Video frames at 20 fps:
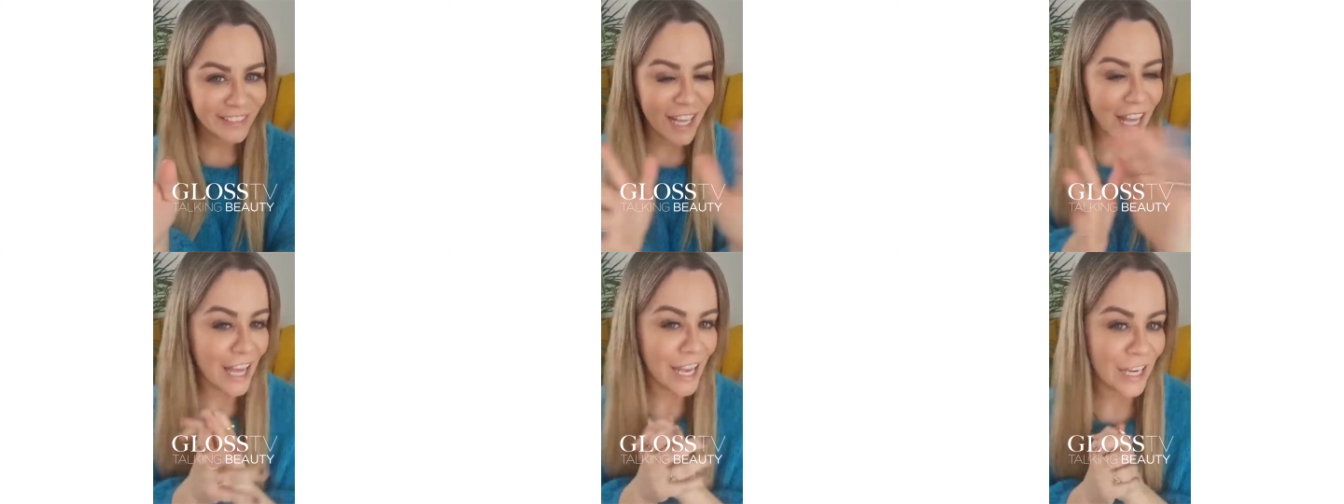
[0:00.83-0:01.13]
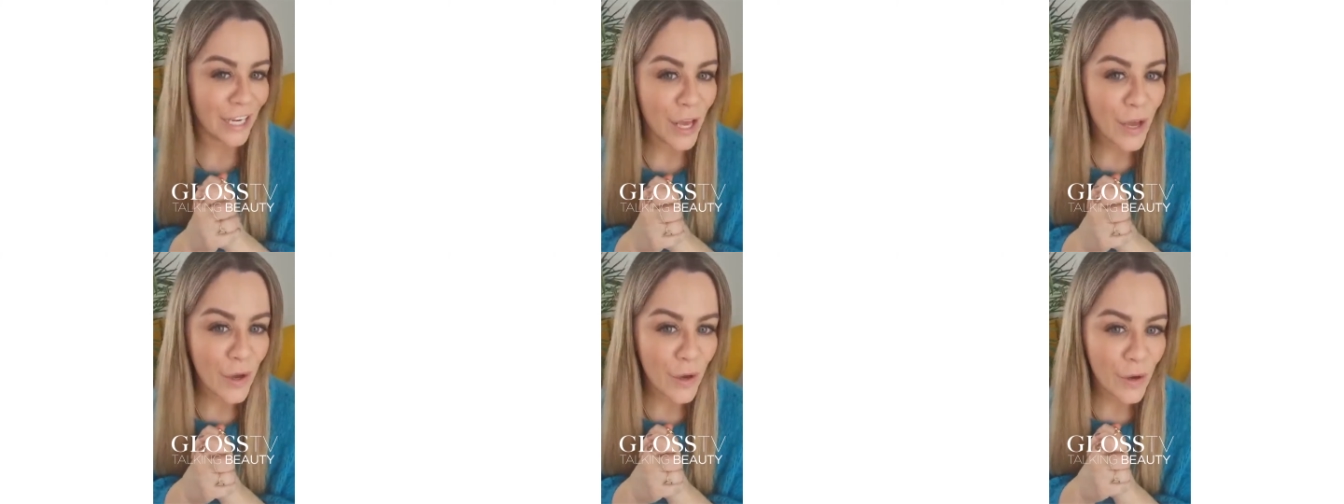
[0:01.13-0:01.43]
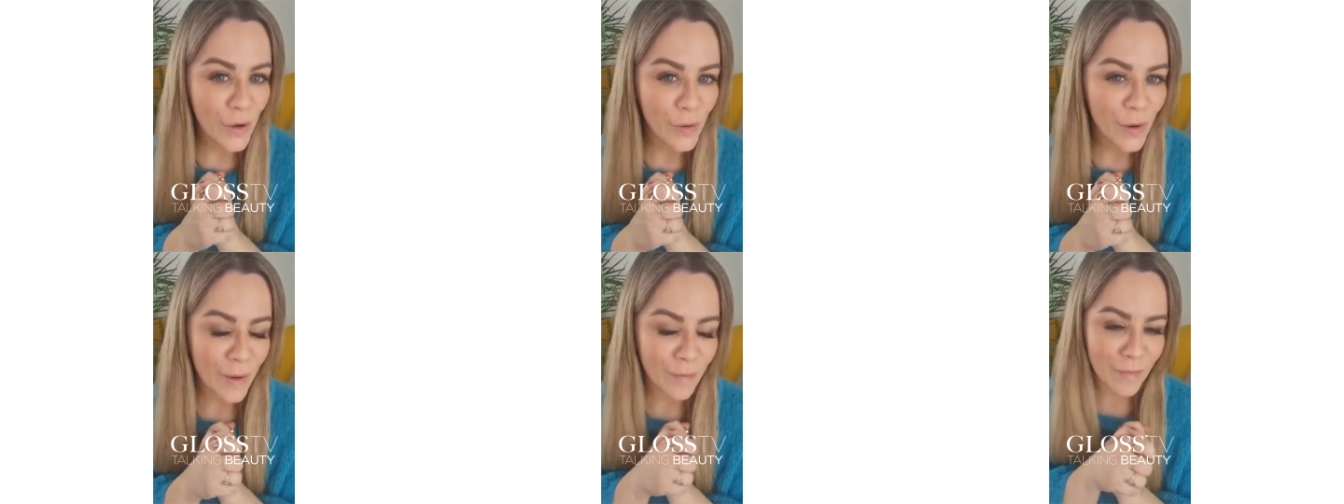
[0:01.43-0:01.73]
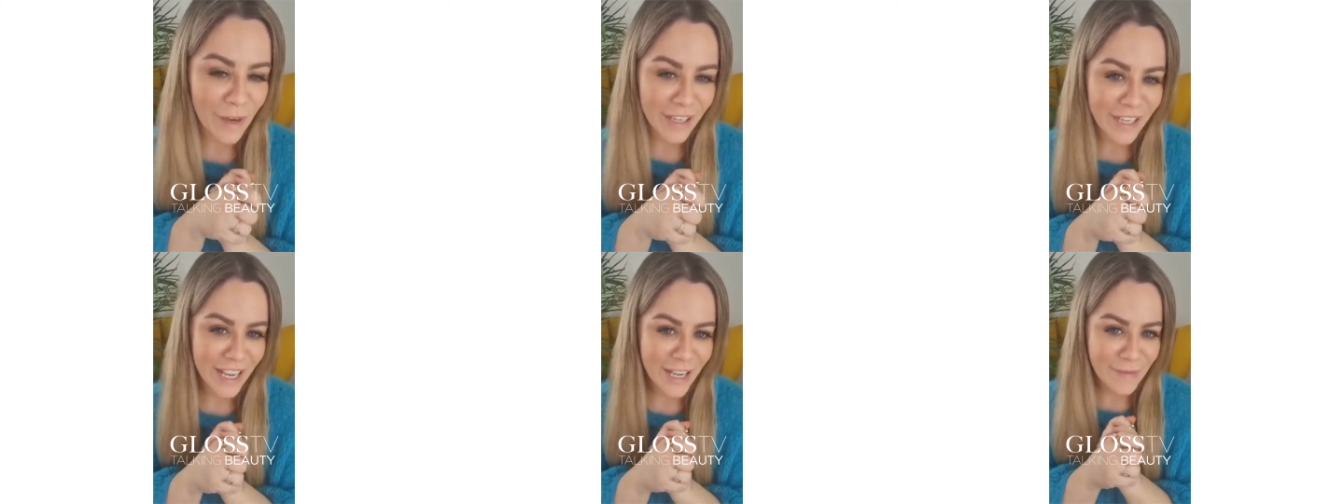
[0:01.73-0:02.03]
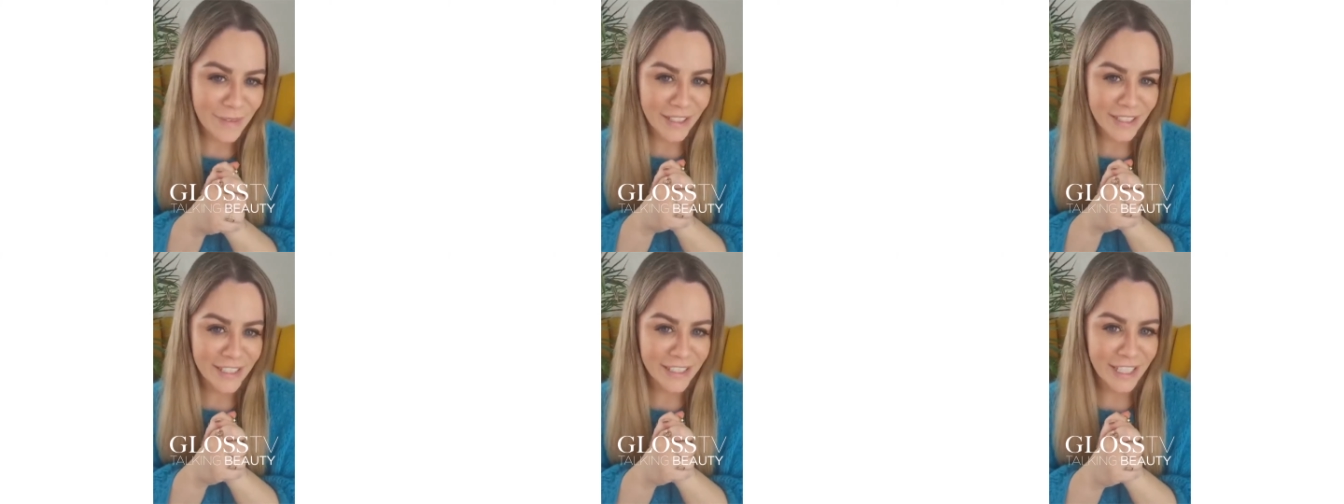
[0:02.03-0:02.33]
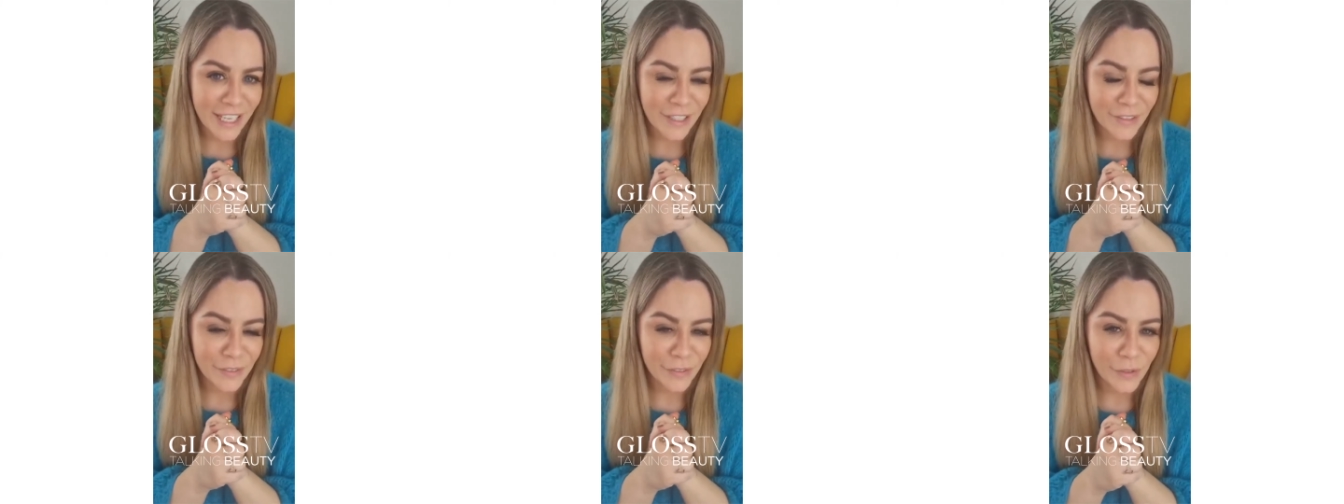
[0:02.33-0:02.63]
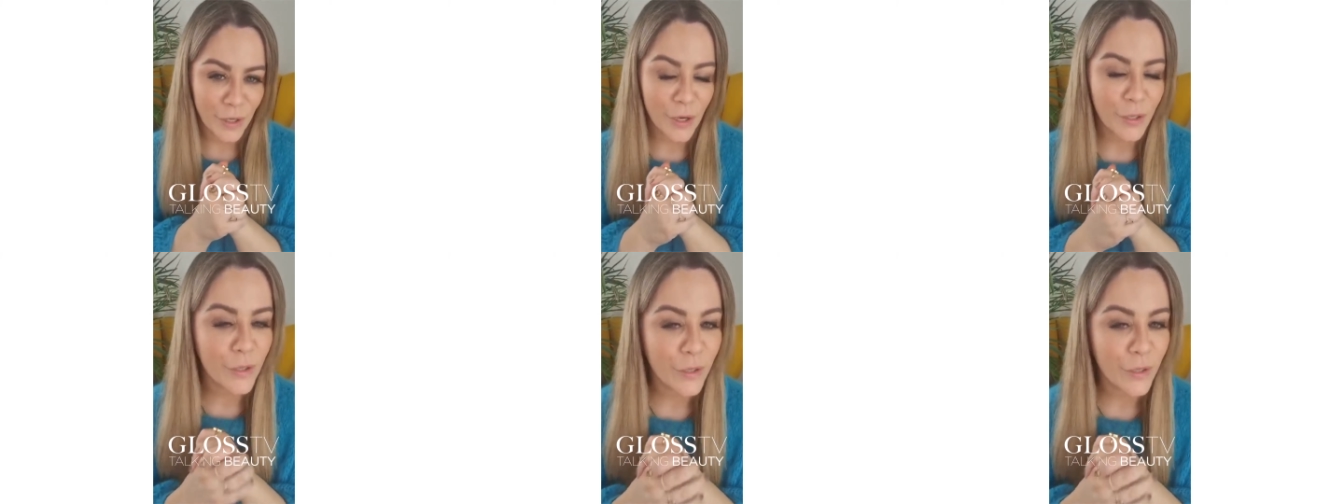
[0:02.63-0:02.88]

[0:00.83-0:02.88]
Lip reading: Hello, my name is Jennifer Rock,